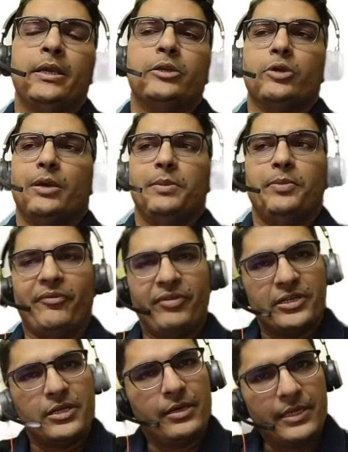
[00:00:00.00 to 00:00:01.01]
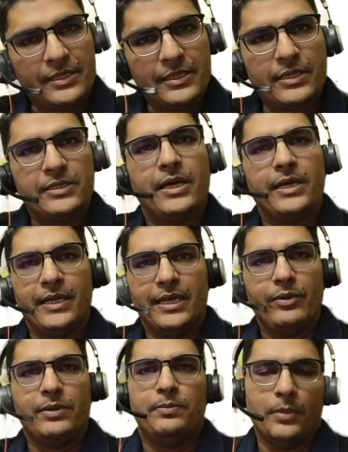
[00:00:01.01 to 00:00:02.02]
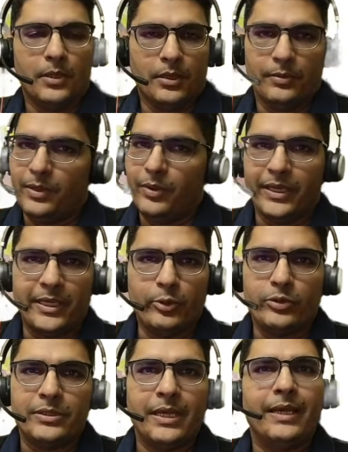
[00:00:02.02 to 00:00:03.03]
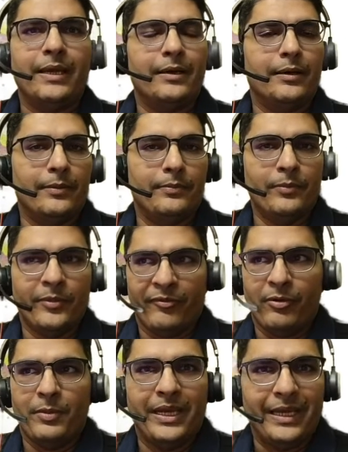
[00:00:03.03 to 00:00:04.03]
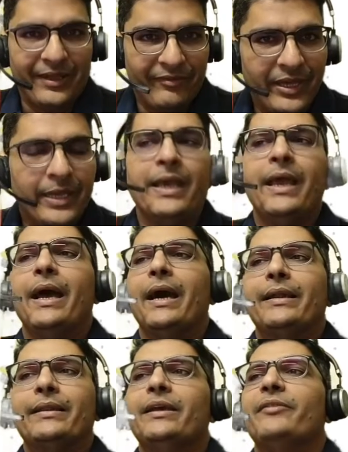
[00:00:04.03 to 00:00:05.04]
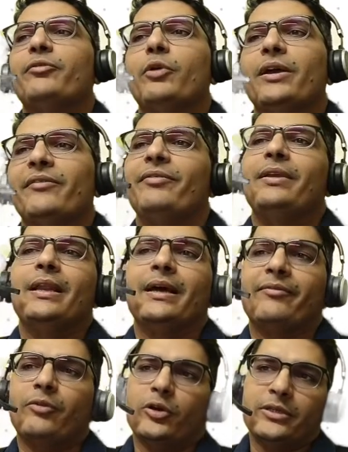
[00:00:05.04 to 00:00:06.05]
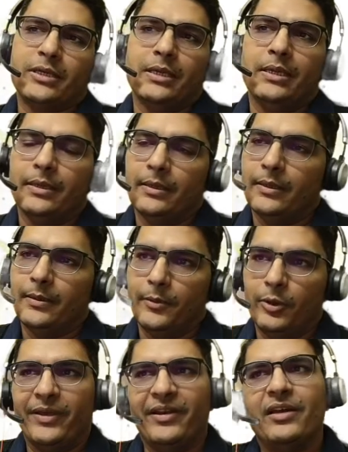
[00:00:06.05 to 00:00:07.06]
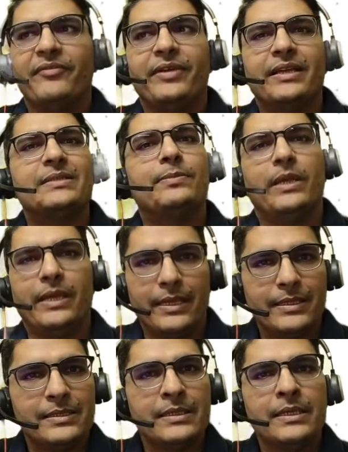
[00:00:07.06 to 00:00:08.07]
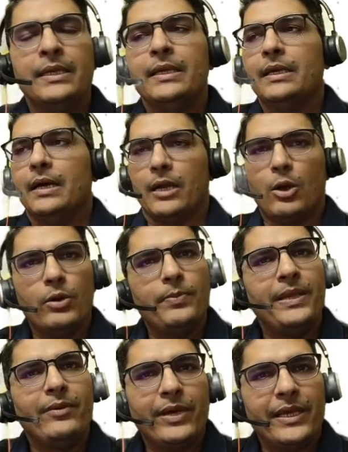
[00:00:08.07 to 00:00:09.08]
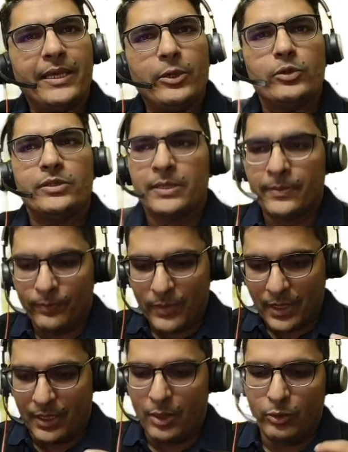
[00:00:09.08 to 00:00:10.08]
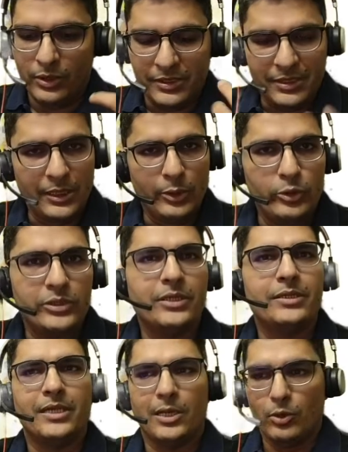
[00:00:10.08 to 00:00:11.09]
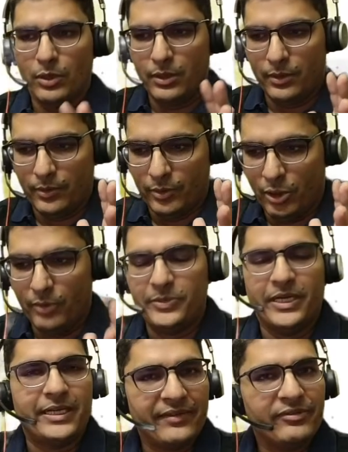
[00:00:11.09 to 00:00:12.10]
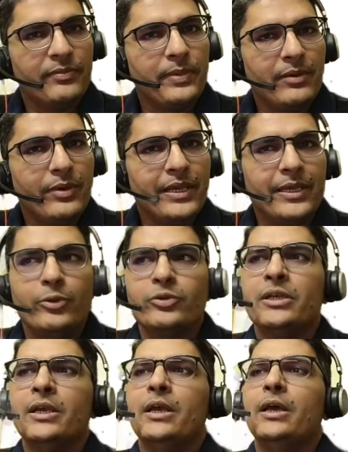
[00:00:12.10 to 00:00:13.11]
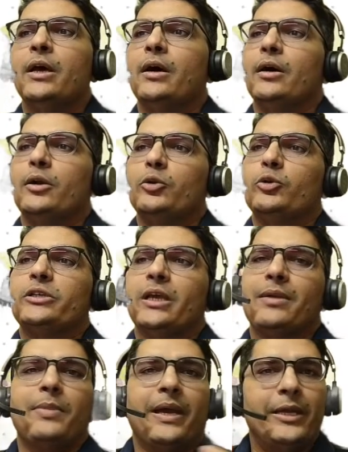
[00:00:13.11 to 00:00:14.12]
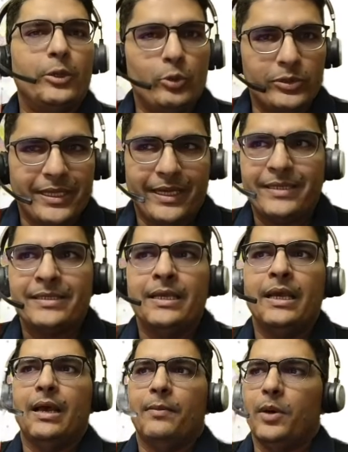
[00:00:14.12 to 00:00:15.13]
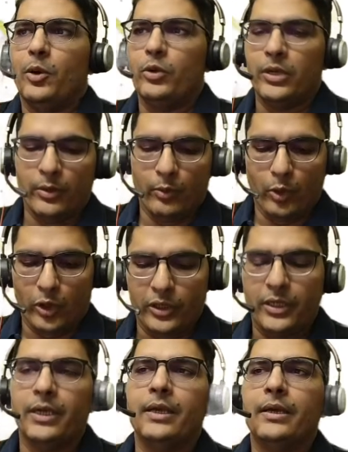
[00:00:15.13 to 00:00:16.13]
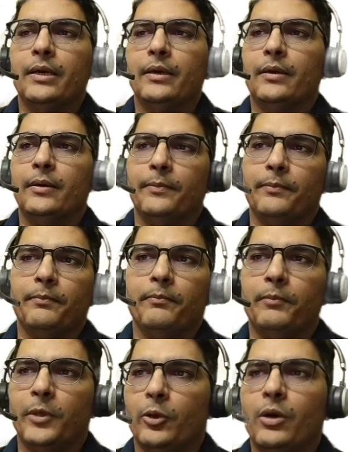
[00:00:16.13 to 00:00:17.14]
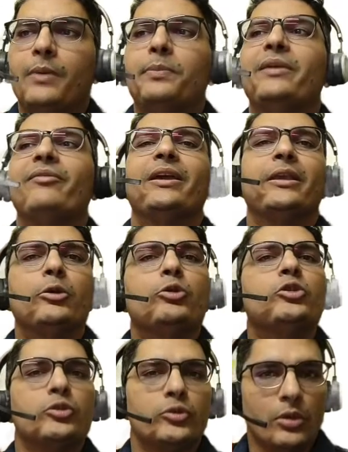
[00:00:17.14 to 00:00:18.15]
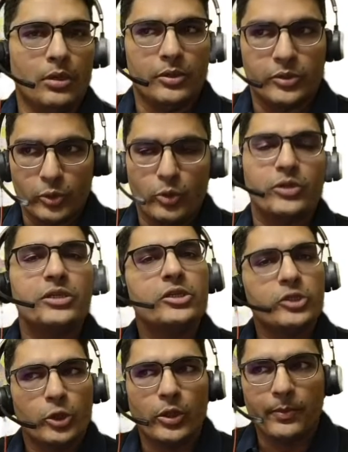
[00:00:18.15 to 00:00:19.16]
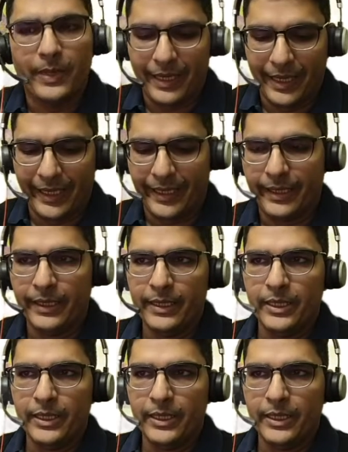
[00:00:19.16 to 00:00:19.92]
So I'm a professional researcher. I deal with PYQs for my living, and therefore I feel I've got enough experience around PYQs, around the solutions, around the objectives of PYQs, to share my 2 cents about what a PYQ source should be like.